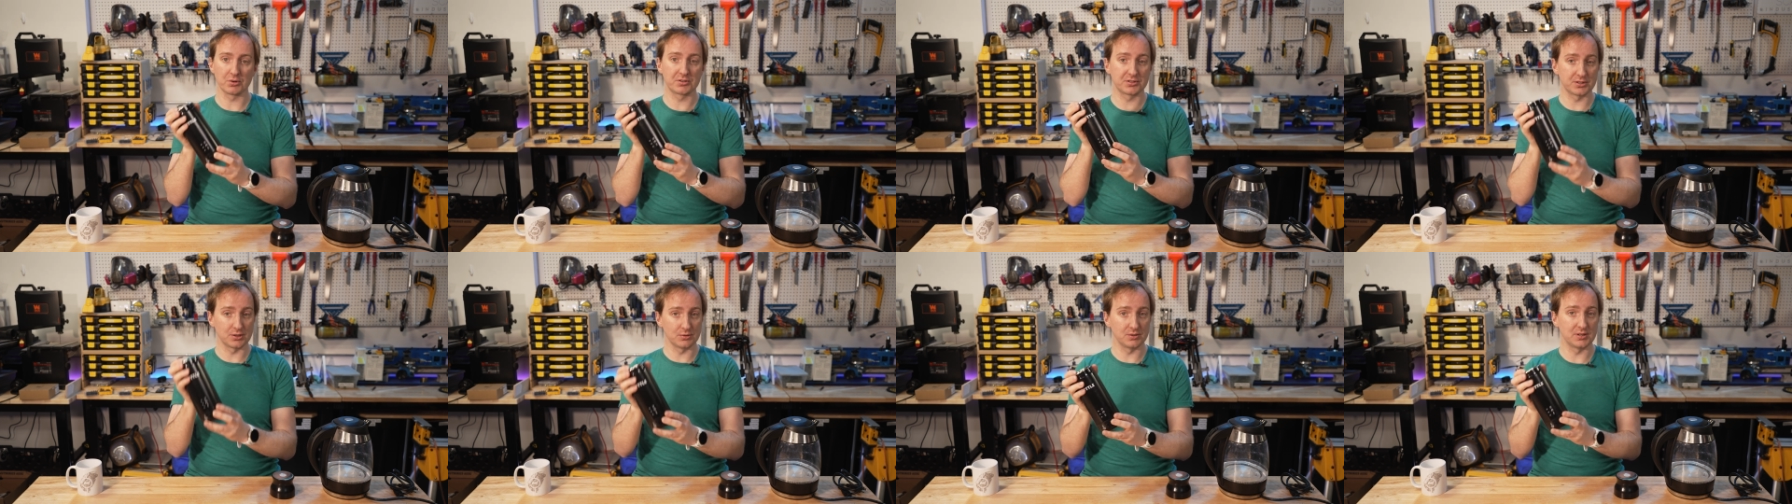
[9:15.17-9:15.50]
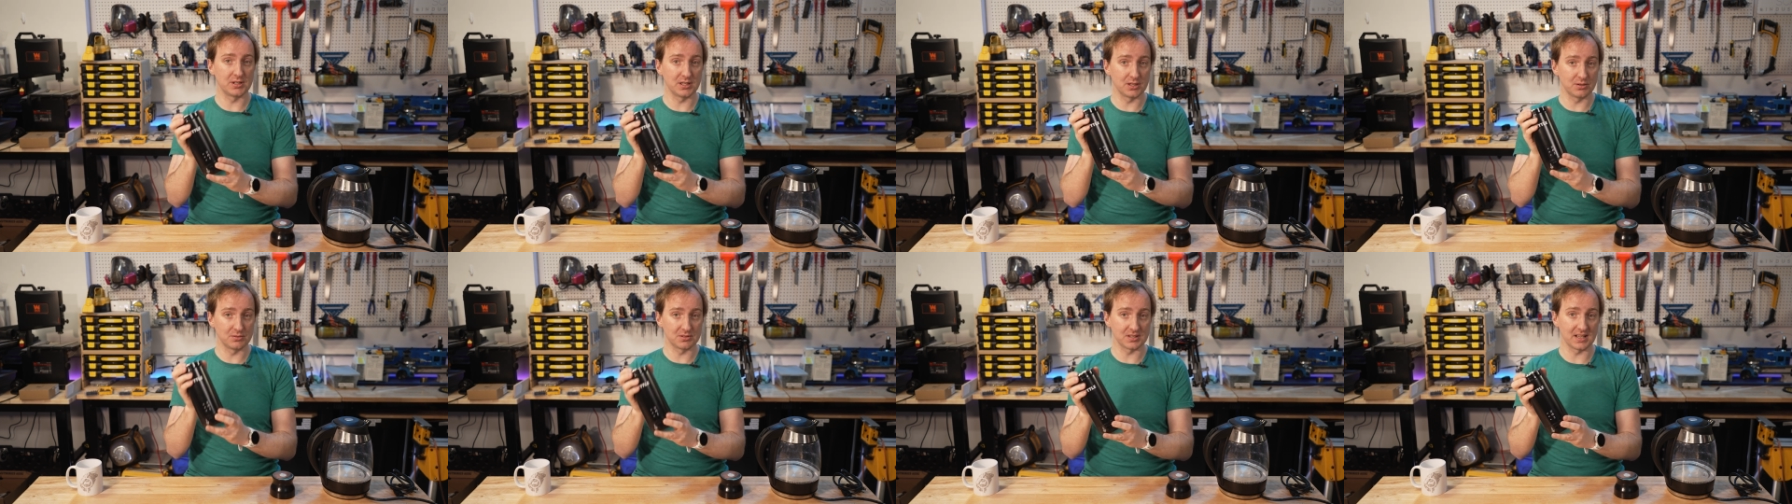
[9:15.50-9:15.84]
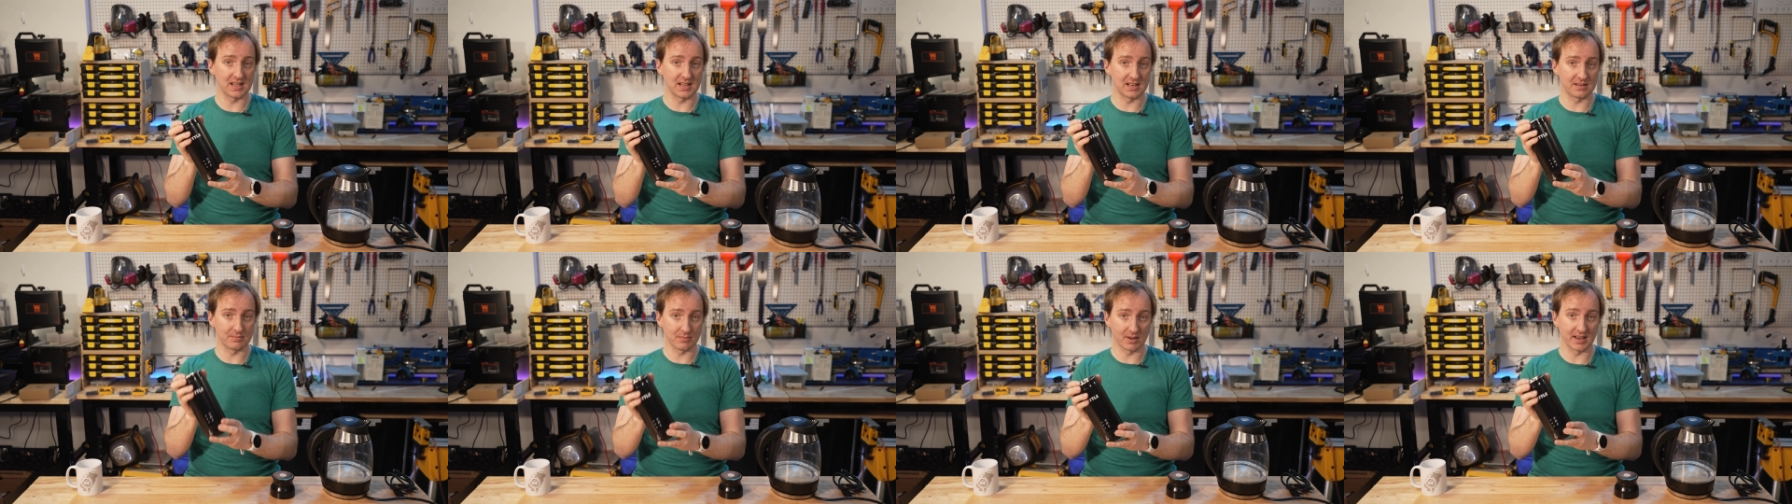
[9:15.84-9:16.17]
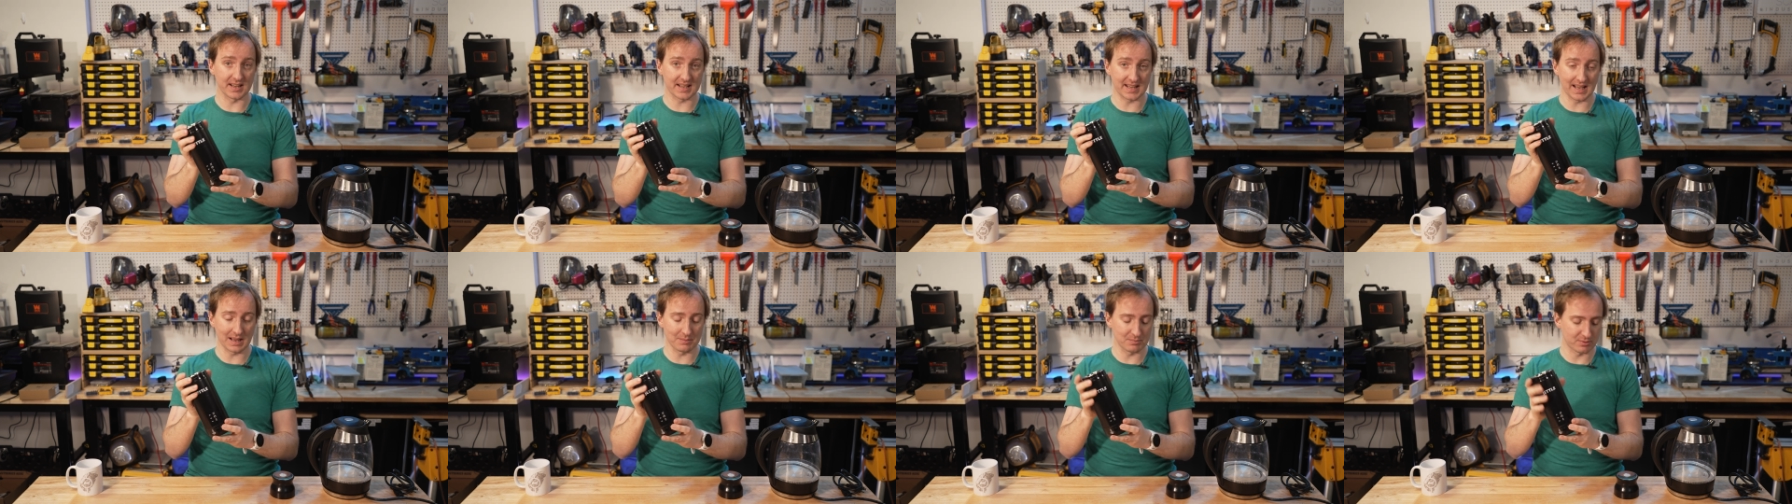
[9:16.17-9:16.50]
to use in my
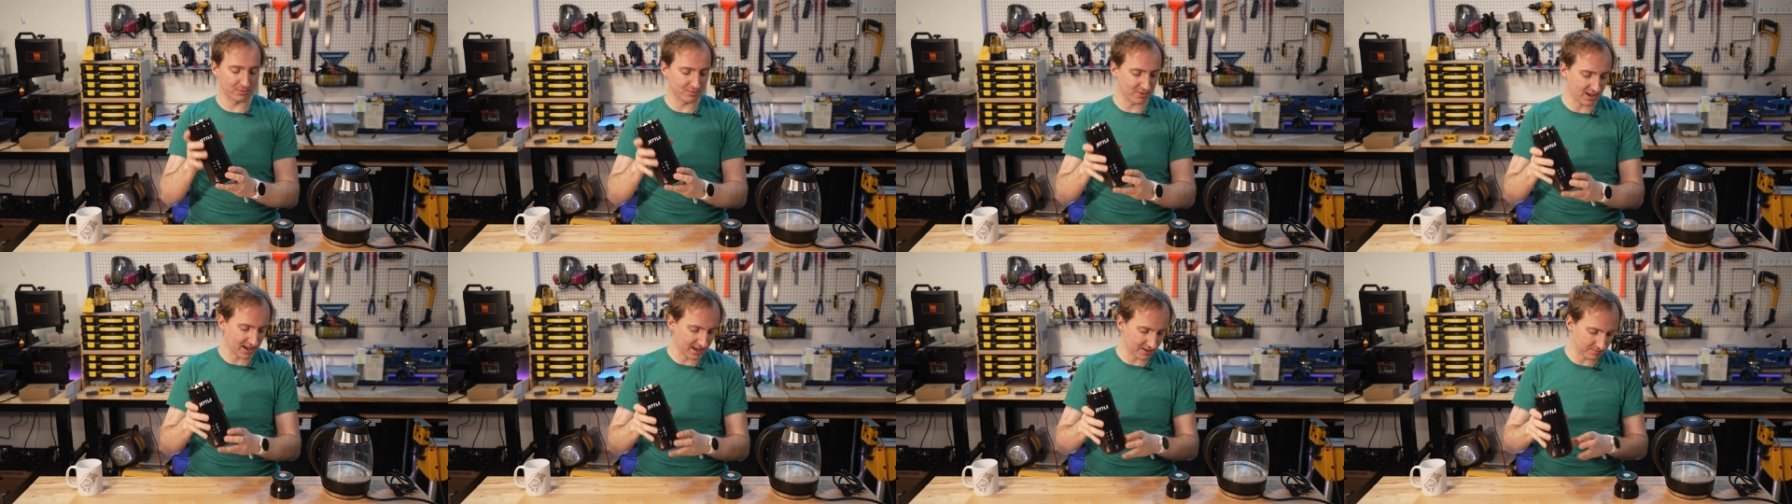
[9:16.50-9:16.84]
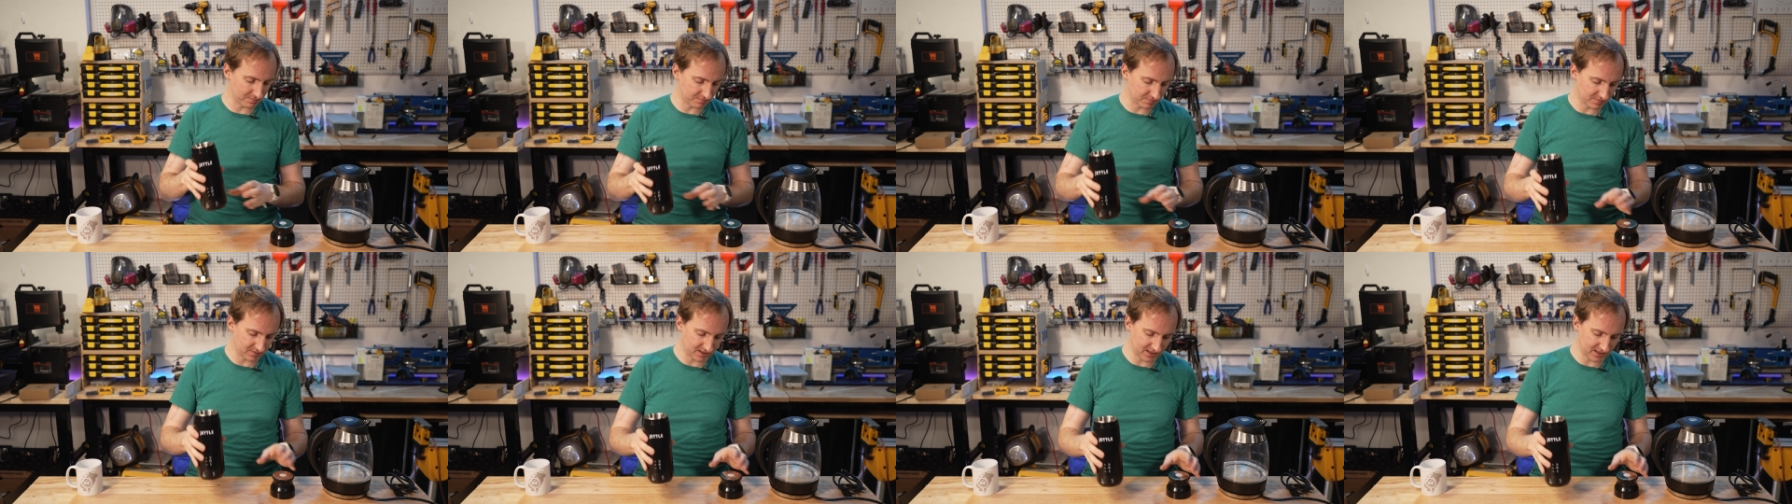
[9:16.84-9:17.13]
camper van,